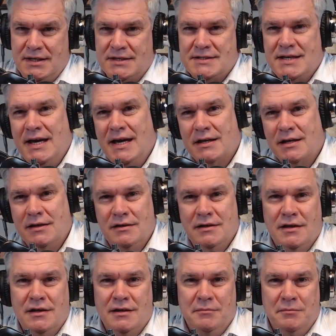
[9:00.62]
attack,
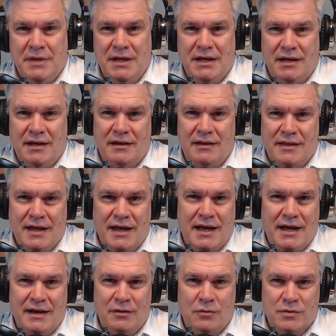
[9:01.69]
meaning that it